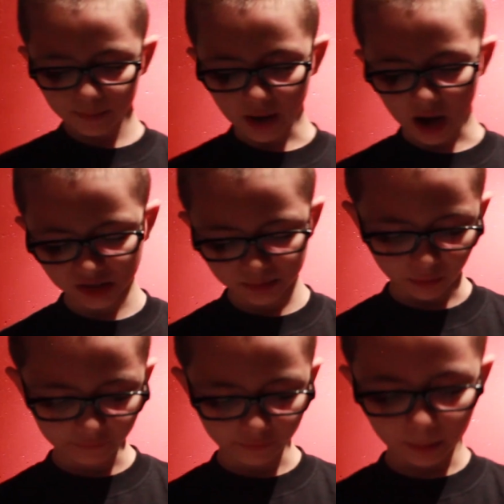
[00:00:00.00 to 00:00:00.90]

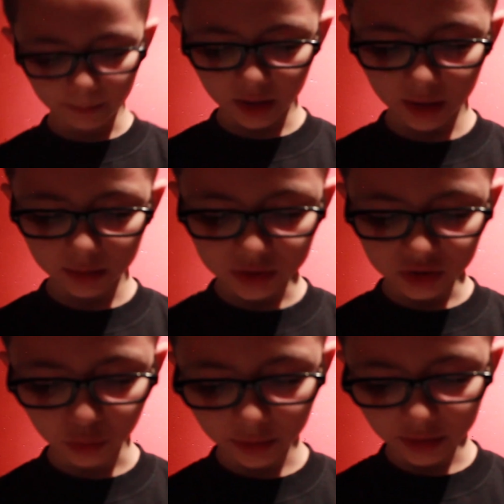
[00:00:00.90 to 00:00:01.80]
possible for me to
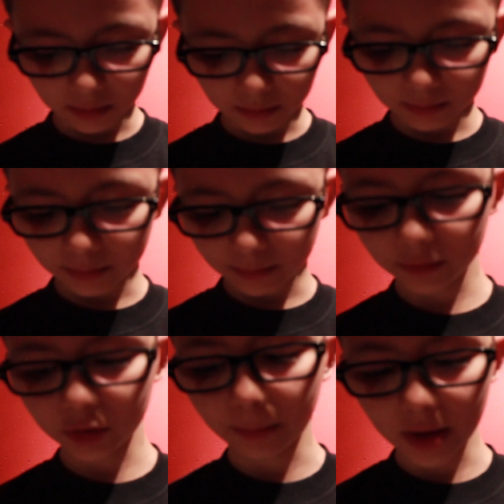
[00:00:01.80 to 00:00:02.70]
join
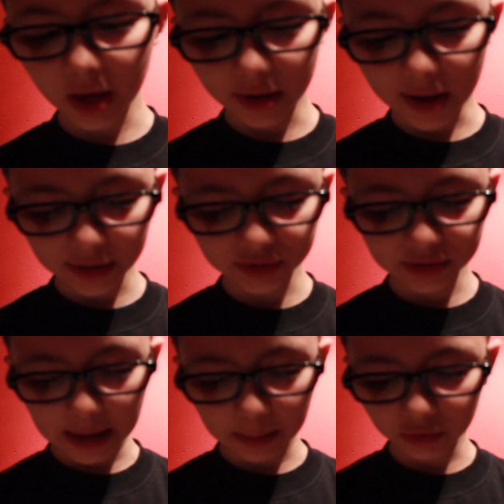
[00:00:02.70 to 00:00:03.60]
your band as
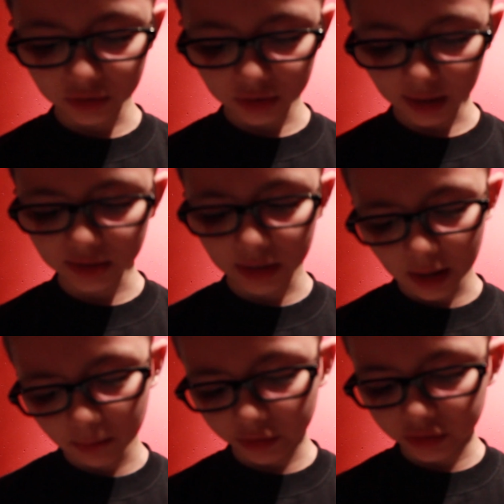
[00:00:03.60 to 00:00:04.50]
a
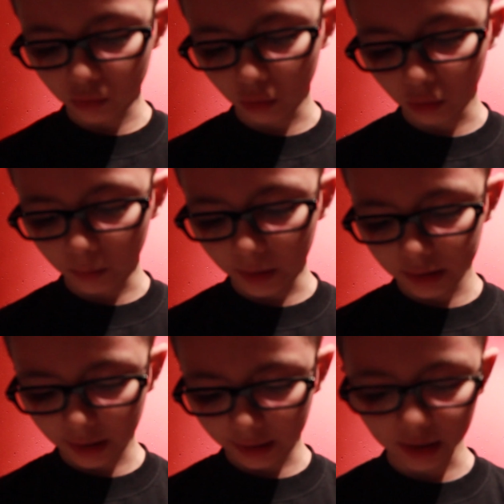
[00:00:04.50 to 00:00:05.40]
nameless ghoul
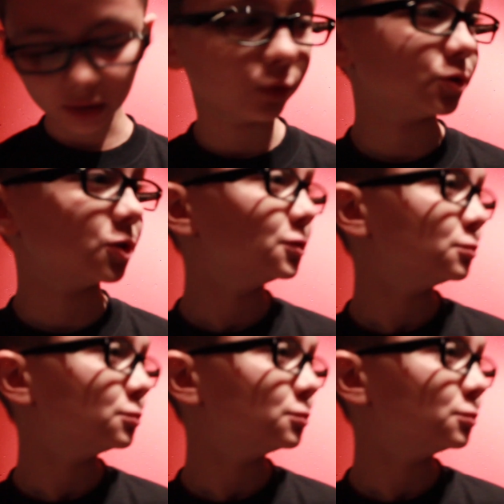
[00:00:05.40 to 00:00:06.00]
when I get older?